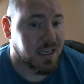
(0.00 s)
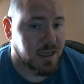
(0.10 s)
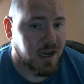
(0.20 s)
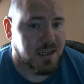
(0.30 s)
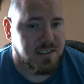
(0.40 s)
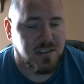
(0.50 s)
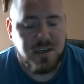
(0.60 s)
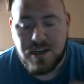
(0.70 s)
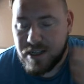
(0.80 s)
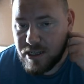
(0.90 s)
and Guts,
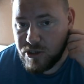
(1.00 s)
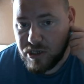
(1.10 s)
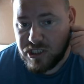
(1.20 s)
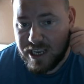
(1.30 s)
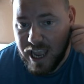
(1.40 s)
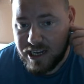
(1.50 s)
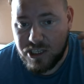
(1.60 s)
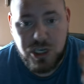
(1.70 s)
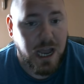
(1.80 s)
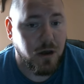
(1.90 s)
just like any
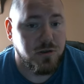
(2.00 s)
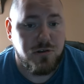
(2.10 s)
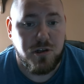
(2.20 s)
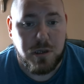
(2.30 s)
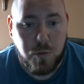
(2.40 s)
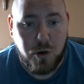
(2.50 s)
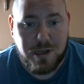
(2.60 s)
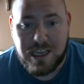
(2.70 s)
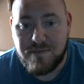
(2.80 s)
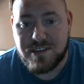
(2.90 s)
child usually would.
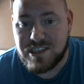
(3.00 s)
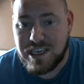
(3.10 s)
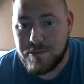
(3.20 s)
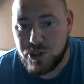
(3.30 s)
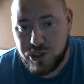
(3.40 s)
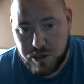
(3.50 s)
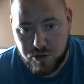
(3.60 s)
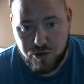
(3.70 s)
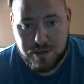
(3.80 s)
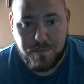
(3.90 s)
Even demon
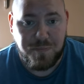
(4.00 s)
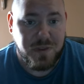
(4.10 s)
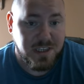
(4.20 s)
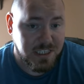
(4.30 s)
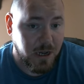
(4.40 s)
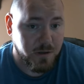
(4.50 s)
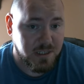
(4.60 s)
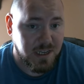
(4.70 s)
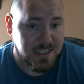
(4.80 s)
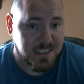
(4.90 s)
children, the
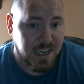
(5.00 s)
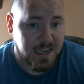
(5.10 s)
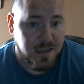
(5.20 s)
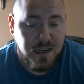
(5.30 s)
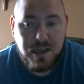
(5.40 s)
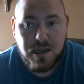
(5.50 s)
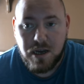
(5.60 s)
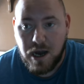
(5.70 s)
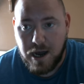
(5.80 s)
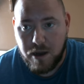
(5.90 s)
Skeleton Knight said,
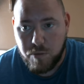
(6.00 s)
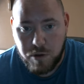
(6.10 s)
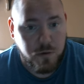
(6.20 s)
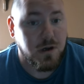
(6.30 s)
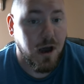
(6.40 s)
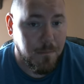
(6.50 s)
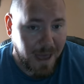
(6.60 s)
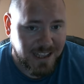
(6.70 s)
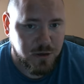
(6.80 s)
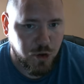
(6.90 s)
will come
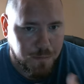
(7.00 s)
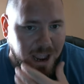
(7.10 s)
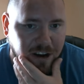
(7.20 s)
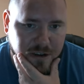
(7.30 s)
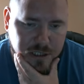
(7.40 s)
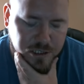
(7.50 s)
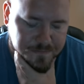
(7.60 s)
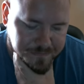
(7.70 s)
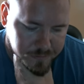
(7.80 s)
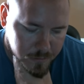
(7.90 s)
back to their parents.
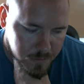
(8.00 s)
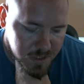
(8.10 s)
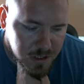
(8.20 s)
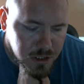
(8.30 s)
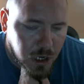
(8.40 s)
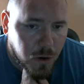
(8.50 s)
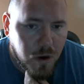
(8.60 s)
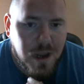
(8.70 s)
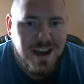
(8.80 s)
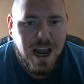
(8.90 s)

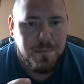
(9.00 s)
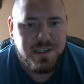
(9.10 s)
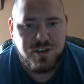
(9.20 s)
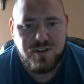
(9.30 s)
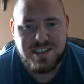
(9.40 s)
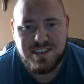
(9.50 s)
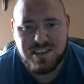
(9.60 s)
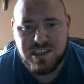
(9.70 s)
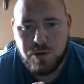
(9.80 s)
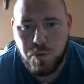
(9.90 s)
So I'm interested to
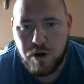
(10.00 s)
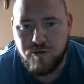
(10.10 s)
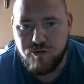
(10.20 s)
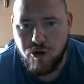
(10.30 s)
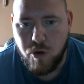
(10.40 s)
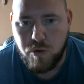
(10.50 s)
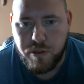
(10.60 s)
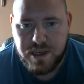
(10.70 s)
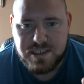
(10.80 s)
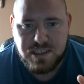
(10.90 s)
see what role
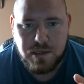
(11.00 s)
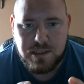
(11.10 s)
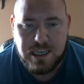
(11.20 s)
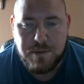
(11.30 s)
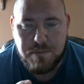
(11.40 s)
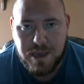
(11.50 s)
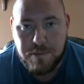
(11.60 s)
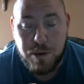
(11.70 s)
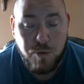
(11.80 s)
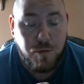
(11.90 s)
this demon
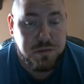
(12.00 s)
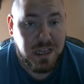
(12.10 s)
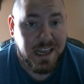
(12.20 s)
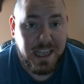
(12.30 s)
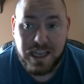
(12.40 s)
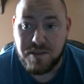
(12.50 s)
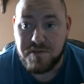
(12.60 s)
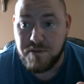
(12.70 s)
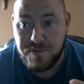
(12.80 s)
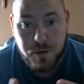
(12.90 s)
baby will play in
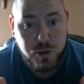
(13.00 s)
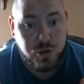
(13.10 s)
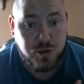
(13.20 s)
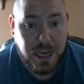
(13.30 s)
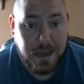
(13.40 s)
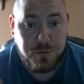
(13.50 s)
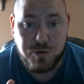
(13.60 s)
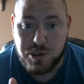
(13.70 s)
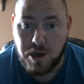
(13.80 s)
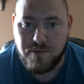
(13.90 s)
the future
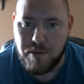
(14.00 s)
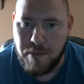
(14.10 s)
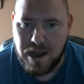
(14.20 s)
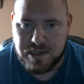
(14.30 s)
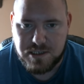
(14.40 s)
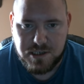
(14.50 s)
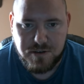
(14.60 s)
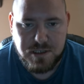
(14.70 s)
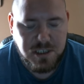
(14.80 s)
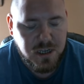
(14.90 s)
chapters of the manga
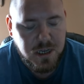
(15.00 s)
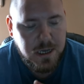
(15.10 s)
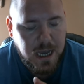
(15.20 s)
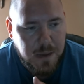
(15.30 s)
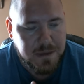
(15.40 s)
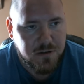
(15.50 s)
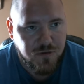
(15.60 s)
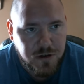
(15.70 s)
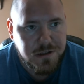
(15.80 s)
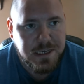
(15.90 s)
series. I mean,
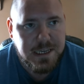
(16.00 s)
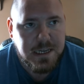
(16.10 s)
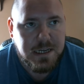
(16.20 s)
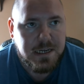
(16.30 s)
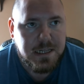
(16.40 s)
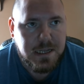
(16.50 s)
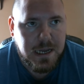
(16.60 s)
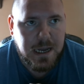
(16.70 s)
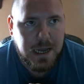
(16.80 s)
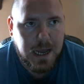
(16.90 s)
really,
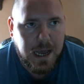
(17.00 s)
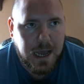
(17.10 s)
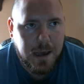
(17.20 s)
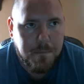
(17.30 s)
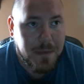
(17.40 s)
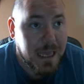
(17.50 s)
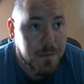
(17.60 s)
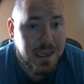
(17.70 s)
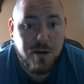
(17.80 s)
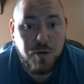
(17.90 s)

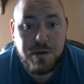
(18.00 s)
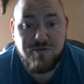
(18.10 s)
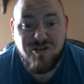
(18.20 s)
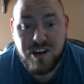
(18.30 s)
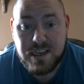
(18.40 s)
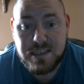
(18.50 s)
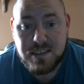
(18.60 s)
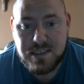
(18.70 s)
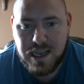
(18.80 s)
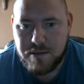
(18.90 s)
maybe it will be
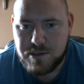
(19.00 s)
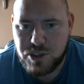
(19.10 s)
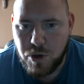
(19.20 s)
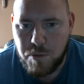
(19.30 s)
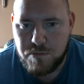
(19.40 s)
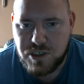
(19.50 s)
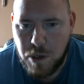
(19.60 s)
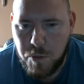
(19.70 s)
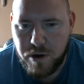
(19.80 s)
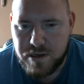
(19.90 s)
raised and
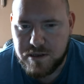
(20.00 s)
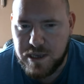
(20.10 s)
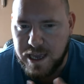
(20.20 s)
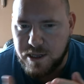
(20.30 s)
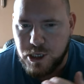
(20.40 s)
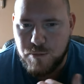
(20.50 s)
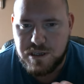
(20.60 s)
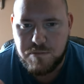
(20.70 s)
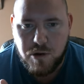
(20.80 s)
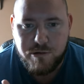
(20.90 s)
somewhat gain human
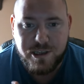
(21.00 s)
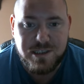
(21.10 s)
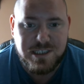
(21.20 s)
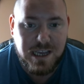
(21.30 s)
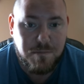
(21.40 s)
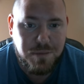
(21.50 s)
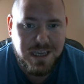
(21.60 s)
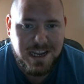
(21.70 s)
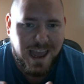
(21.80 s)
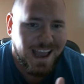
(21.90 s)
emotions and
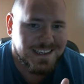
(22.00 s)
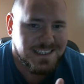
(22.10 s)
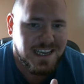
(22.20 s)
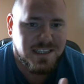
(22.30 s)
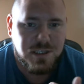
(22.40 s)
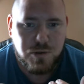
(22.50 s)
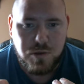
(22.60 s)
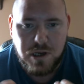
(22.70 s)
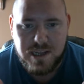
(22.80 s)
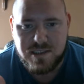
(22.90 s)
be an asset to
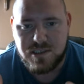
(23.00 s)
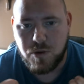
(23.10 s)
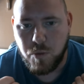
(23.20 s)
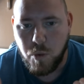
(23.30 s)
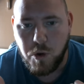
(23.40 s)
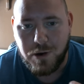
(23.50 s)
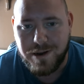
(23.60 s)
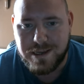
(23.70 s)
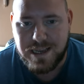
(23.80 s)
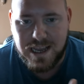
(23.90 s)
Guts' war
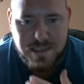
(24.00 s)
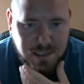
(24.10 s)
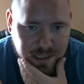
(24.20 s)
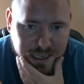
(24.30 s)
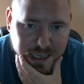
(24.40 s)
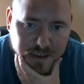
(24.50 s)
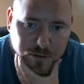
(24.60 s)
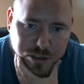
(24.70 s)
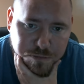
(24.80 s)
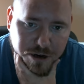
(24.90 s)
against the
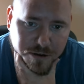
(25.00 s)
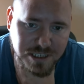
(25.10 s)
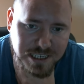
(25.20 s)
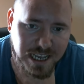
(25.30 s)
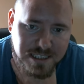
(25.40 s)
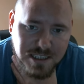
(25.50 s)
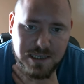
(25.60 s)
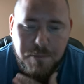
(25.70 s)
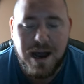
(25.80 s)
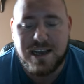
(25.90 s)
evil spirits, against the
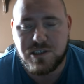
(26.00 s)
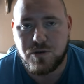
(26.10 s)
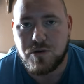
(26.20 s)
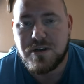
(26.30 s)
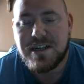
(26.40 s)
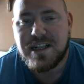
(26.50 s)
Apostle.